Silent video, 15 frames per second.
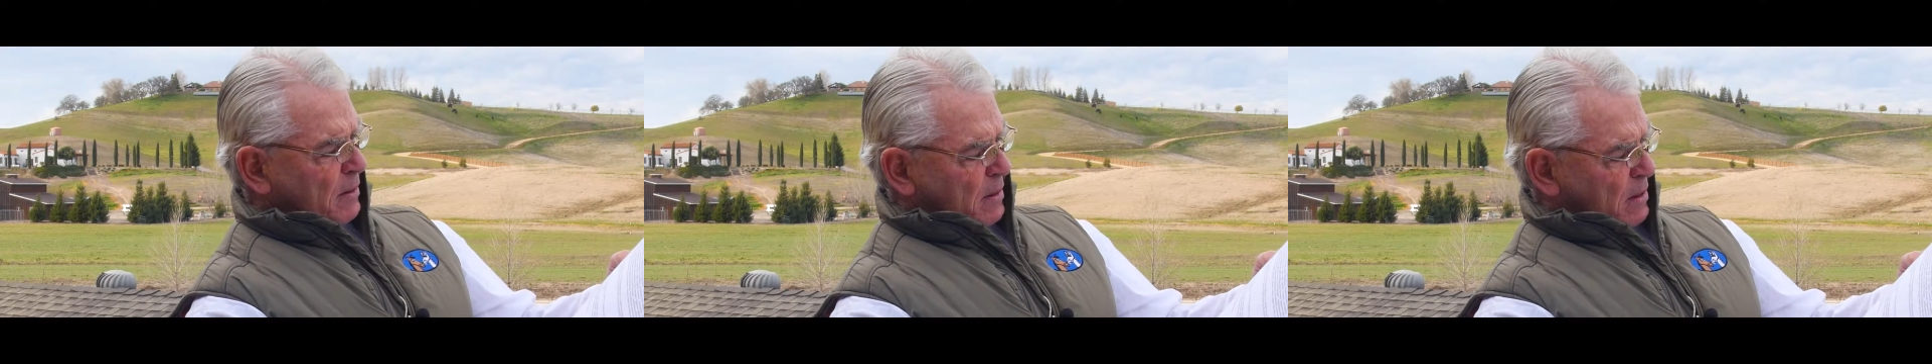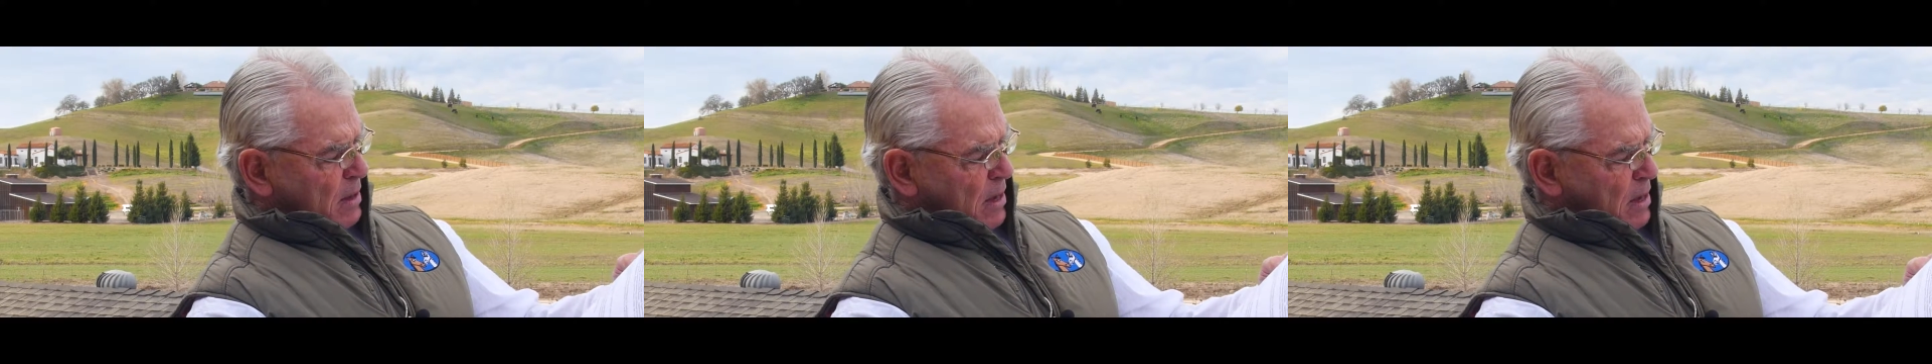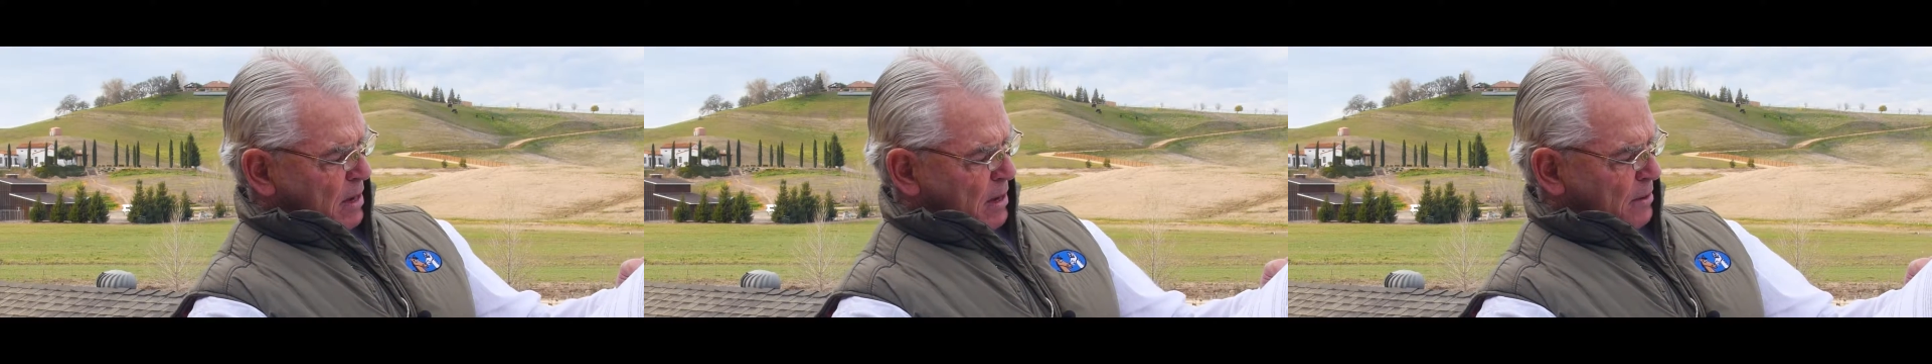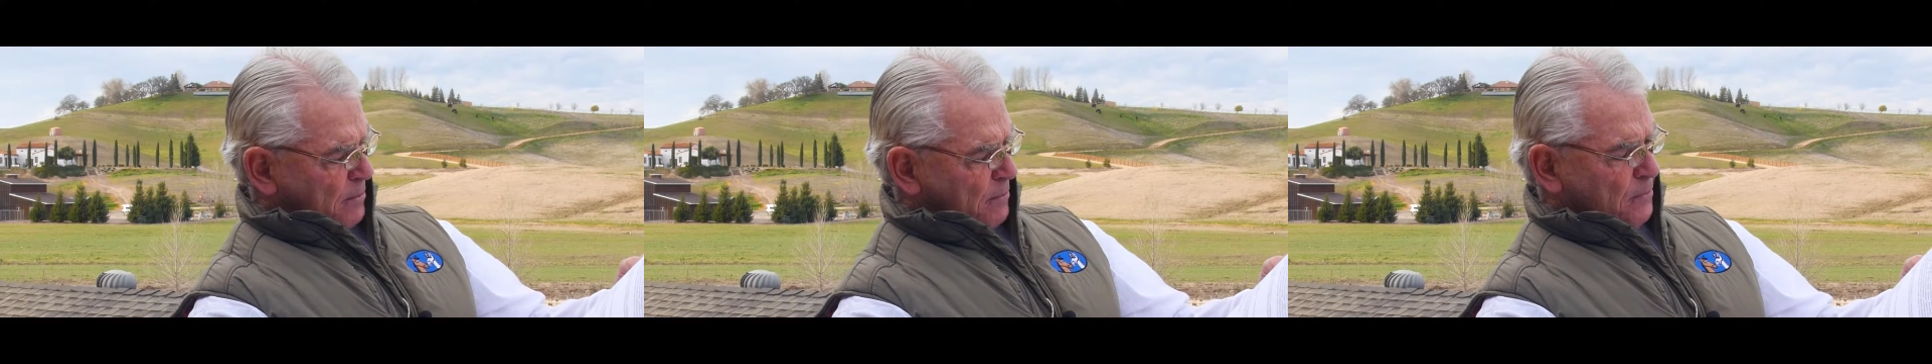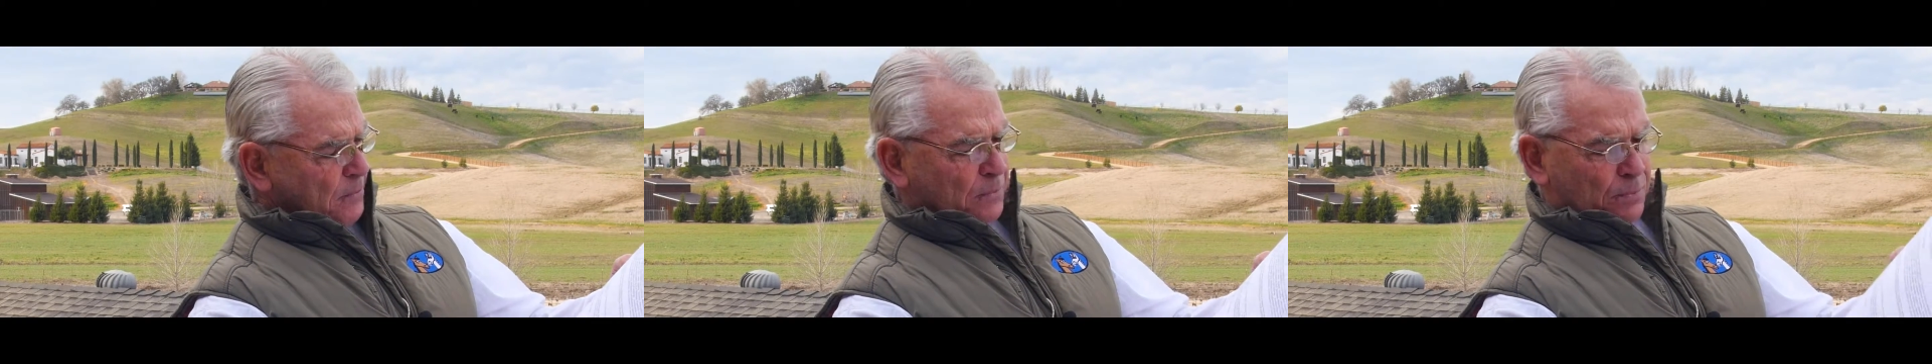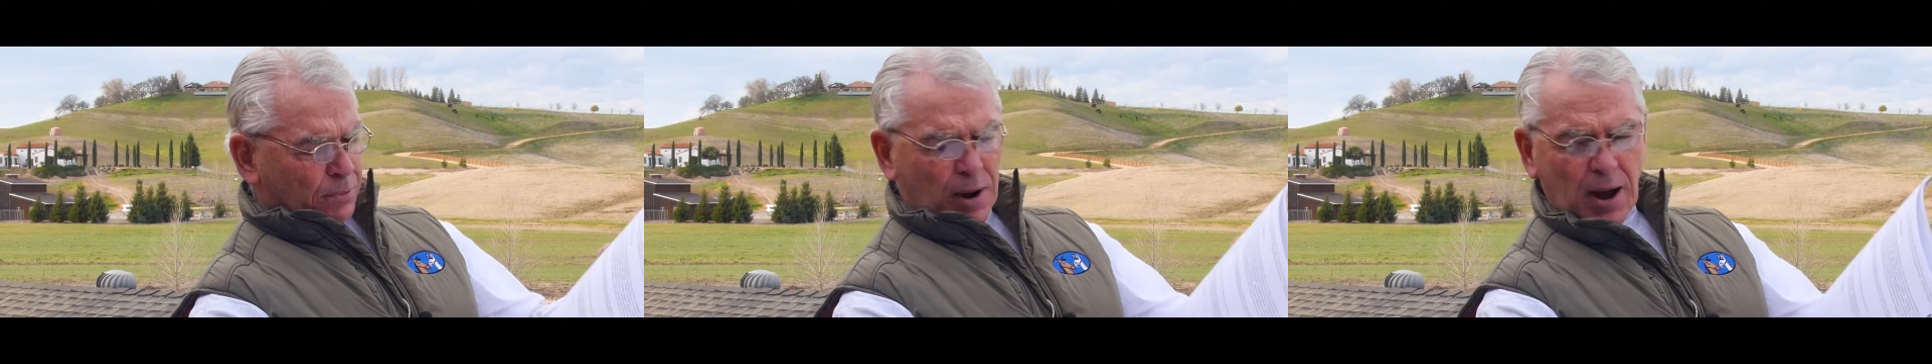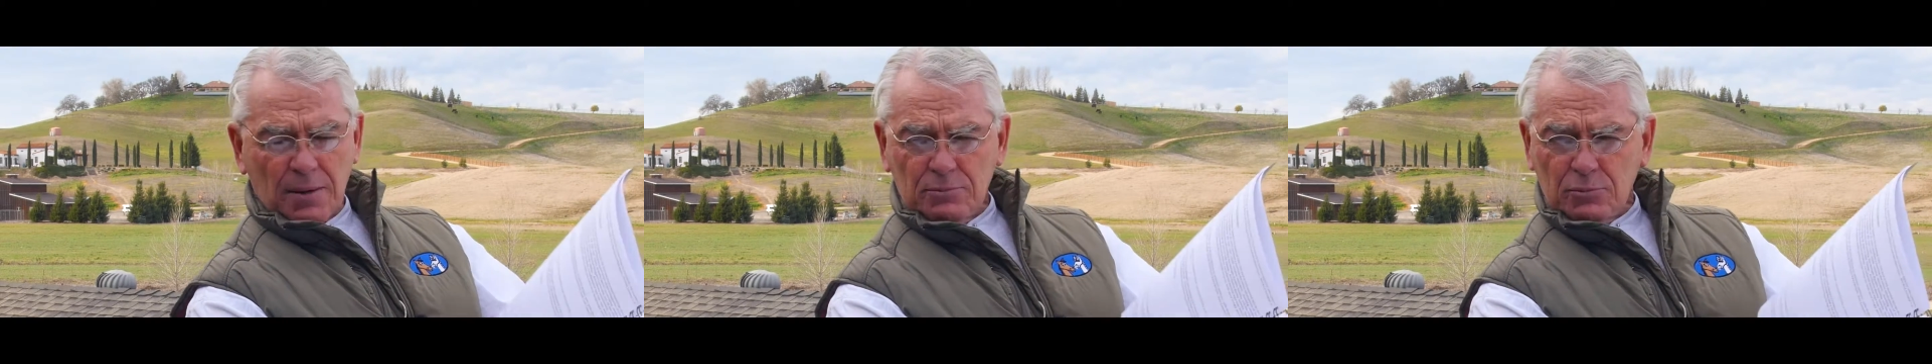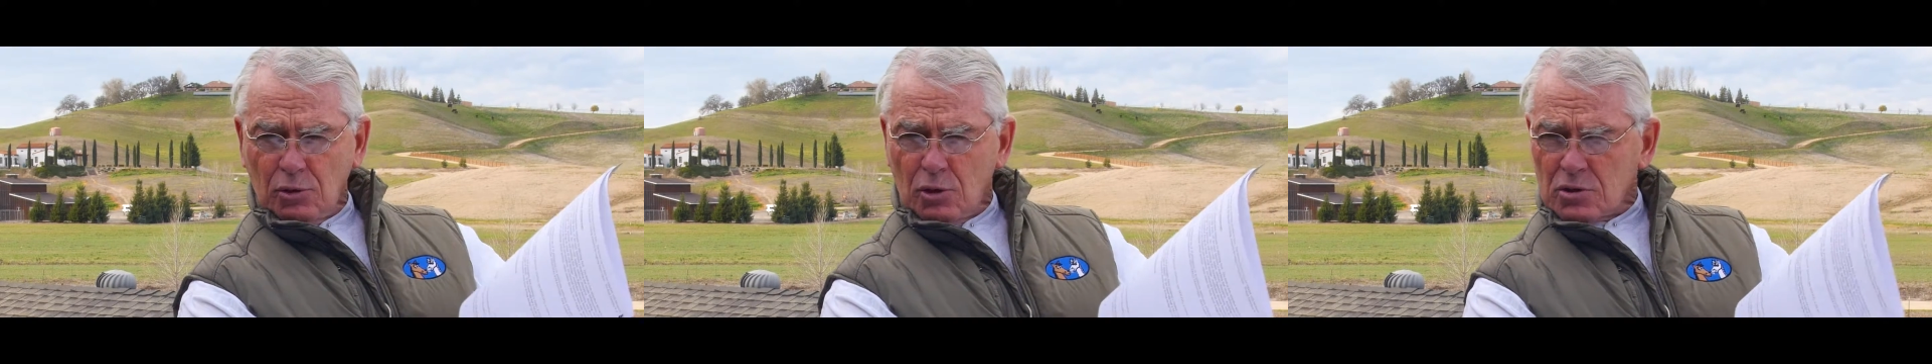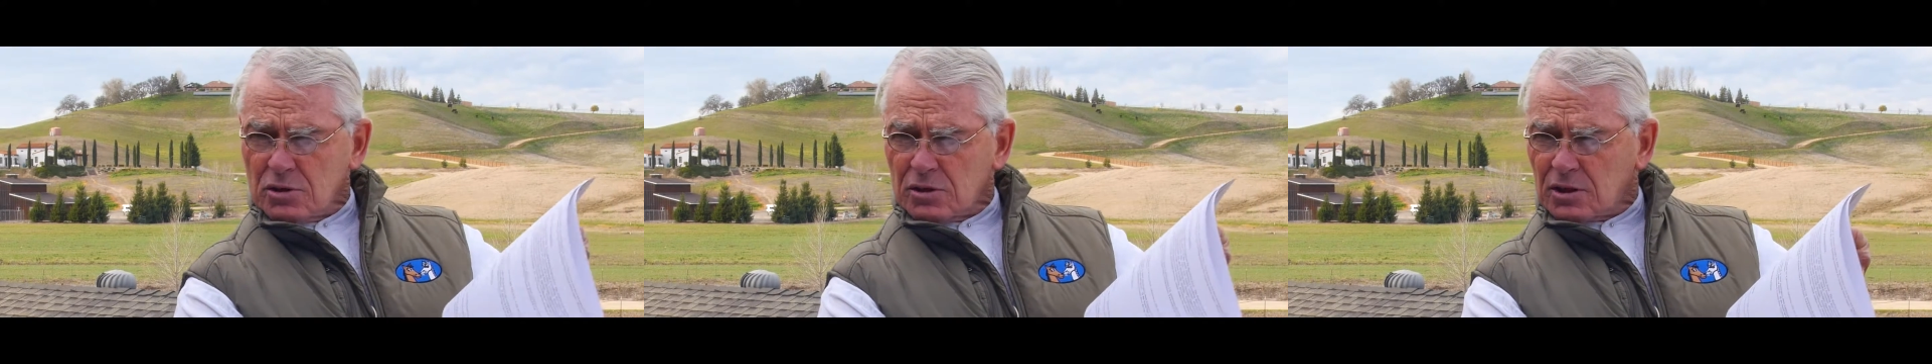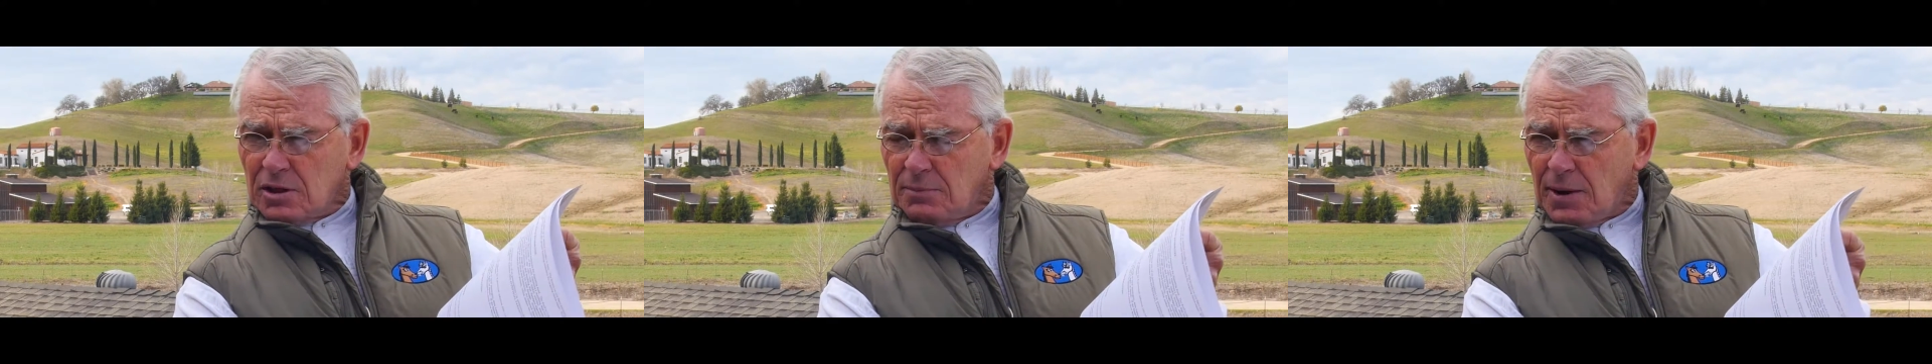problems
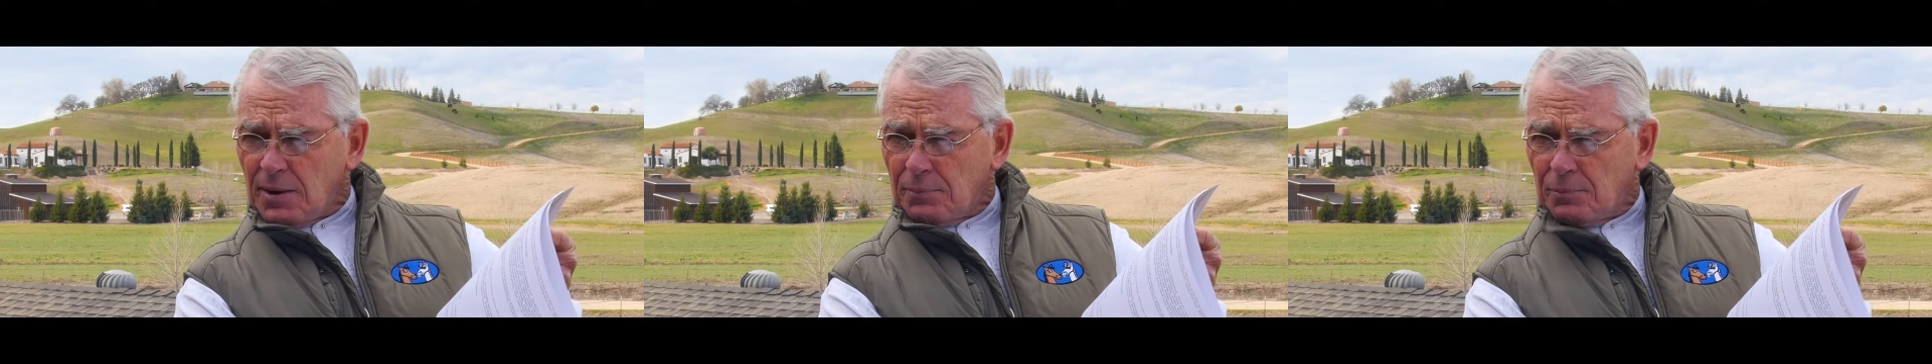horses come up